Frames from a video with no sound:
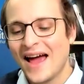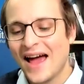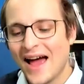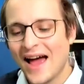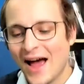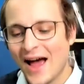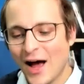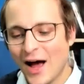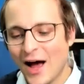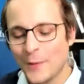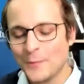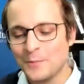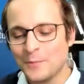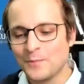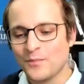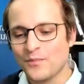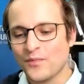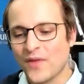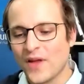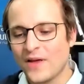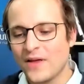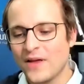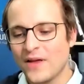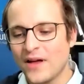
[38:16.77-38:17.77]

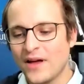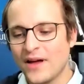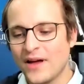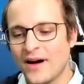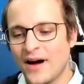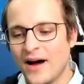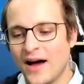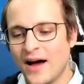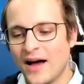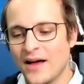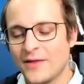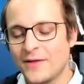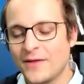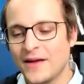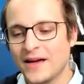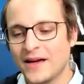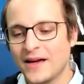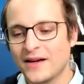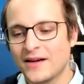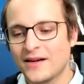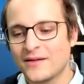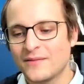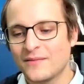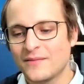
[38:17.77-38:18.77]
I
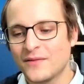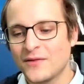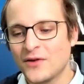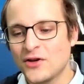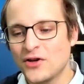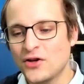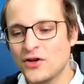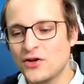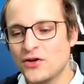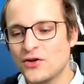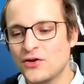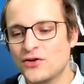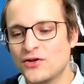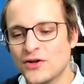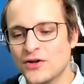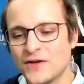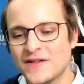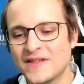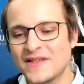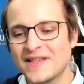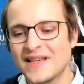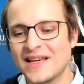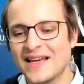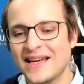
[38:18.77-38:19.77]
think you do
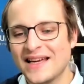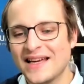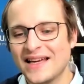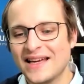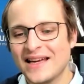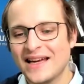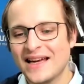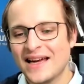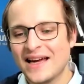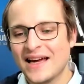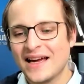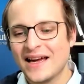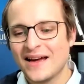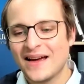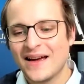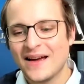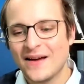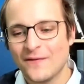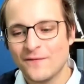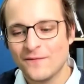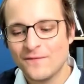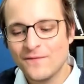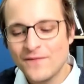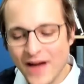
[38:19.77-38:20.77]
see
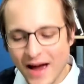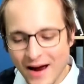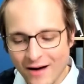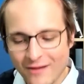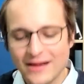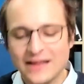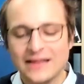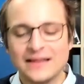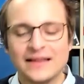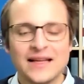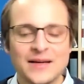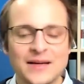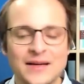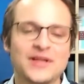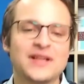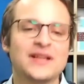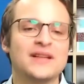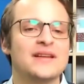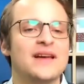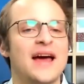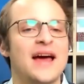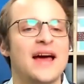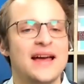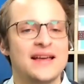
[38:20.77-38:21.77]
very
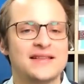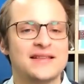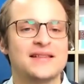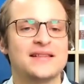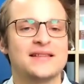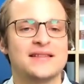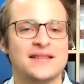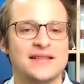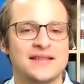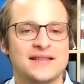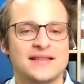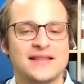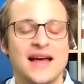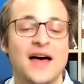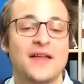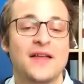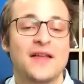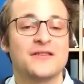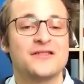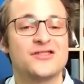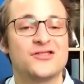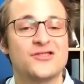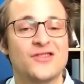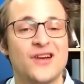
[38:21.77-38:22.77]
limited cases in
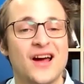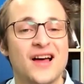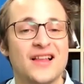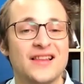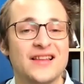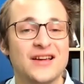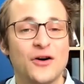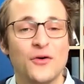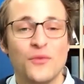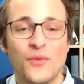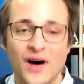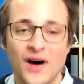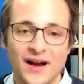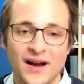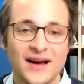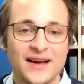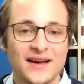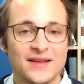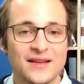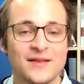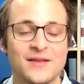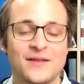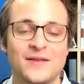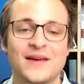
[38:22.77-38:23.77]
South Australia. One I
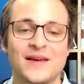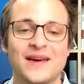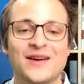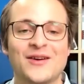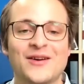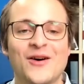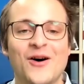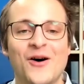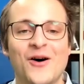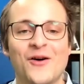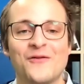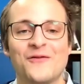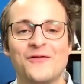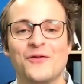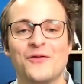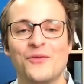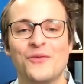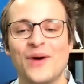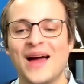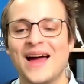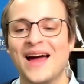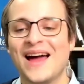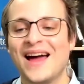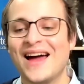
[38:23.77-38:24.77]
can think of
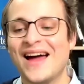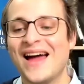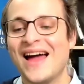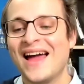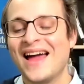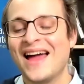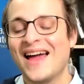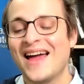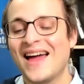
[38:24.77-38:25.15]
where